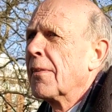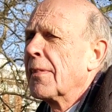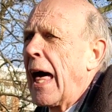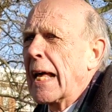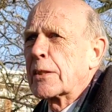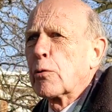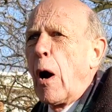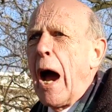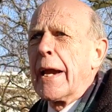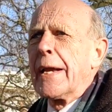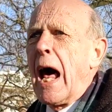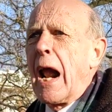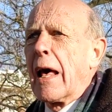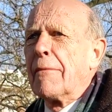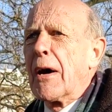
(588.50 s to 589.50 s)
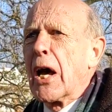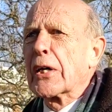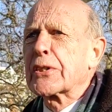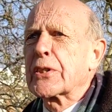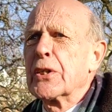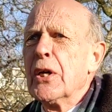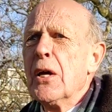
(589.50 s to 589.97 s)
That's why none of
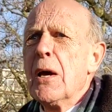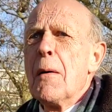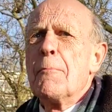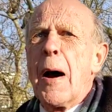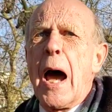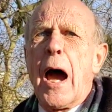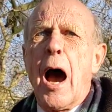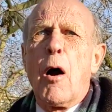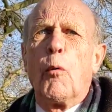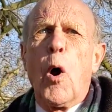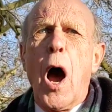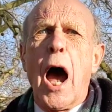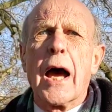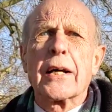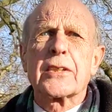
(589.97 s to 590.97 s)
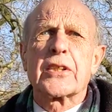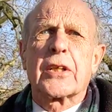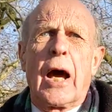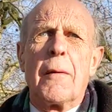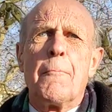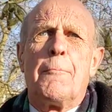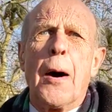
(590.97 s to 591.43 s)
us, by our works,
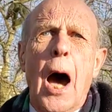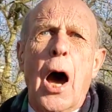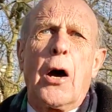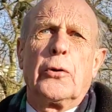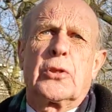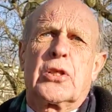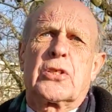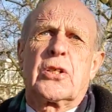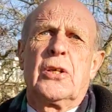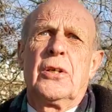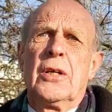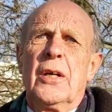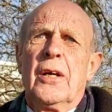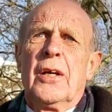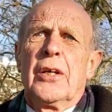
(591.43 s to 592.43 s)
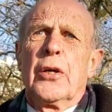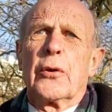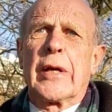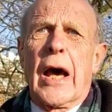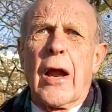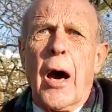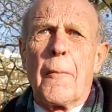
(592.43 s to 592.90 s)
can boast. You
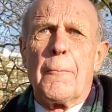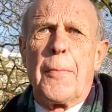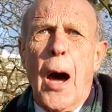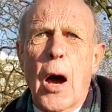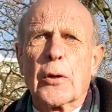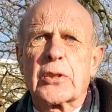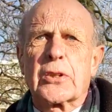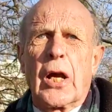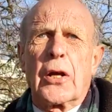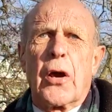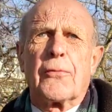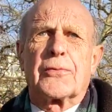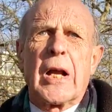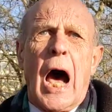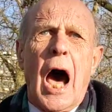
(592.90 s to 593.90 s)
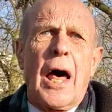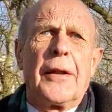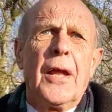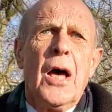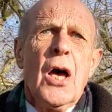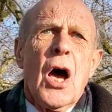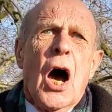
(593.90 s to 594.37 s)
cannot boast that you've
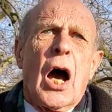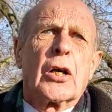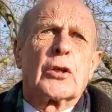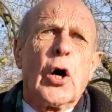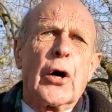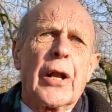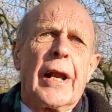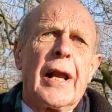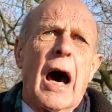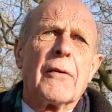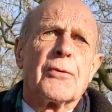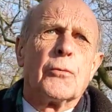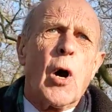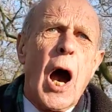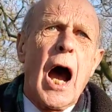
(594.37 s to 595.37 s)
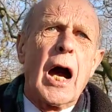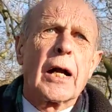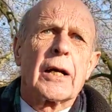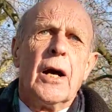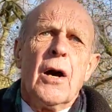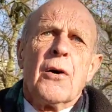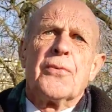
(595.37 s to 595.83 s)
done a good enough
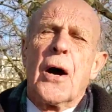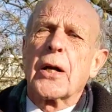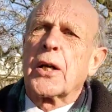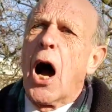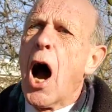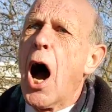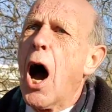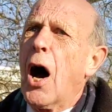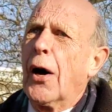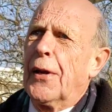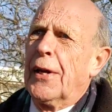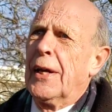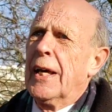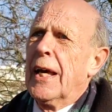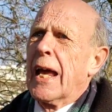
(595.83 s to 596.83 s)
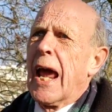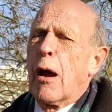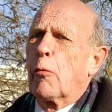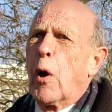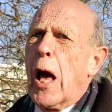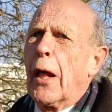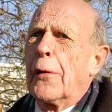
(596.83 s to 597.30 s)
work for God.
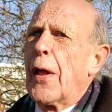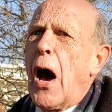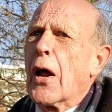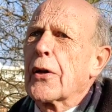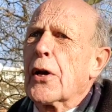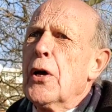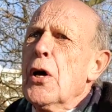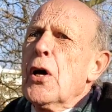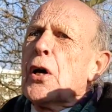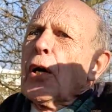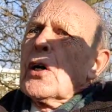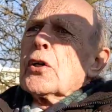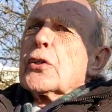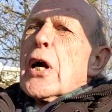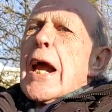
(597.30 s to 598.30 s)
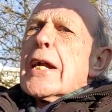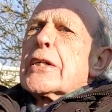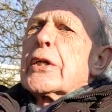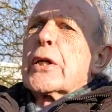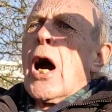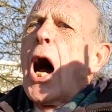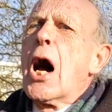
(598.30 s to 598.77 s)
It will not
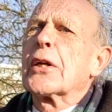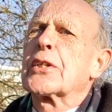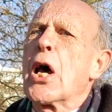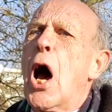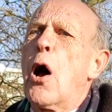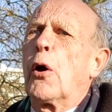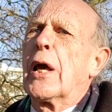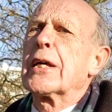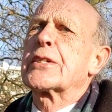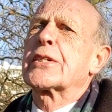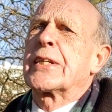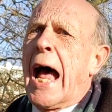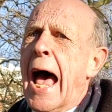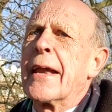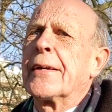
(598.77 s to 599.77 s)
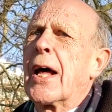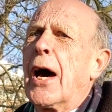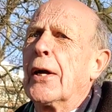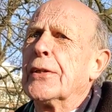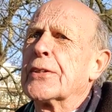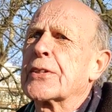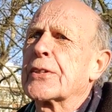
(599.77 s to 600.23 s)
reach God's holy
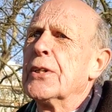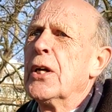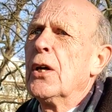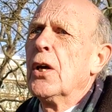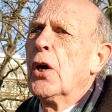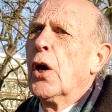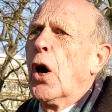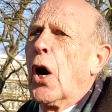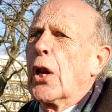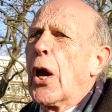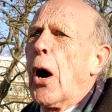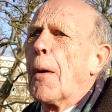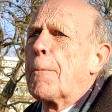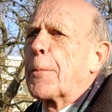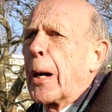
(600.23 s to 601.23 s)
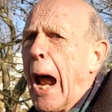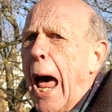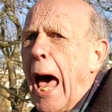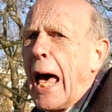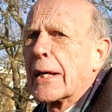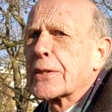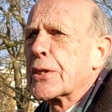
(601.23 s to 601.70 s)
standards. All your
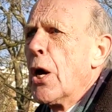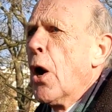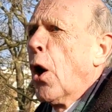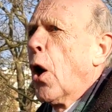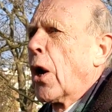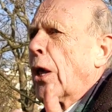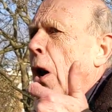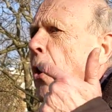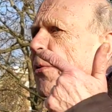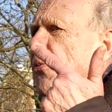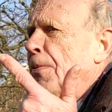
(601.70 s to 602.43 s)
prayers, all your